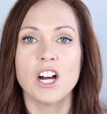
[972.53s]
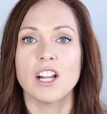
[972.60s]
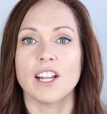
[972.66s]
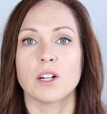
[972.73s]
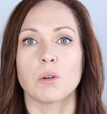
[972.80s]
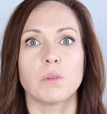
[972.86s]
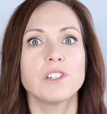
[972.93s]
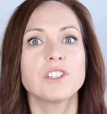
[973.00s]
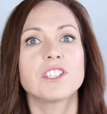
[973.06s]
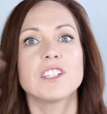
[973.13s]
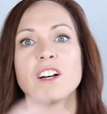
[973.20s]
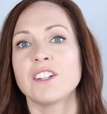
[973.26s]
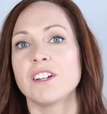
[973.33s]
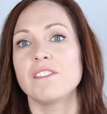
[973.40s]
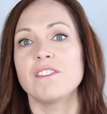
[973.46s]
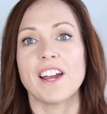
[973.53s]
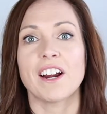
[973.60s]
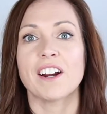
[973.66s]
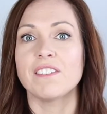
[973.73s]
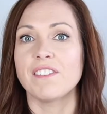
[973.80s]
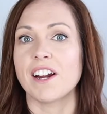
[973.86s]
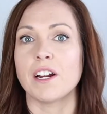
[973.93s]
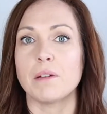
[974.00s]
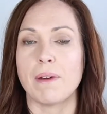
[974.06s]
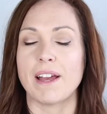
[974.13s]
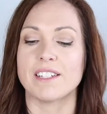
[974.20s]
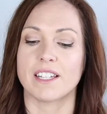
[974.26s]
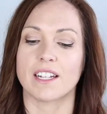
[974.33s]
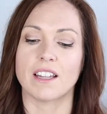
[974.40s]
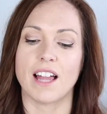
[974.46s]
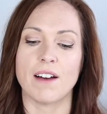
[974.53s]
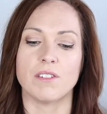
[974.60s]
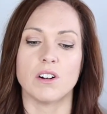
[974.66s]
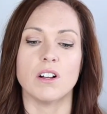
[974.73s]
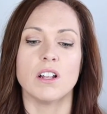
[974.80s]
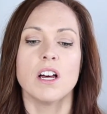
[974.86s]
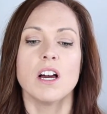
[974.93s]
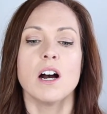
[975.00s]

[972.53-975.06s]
Like, we're still on the very, very basic level.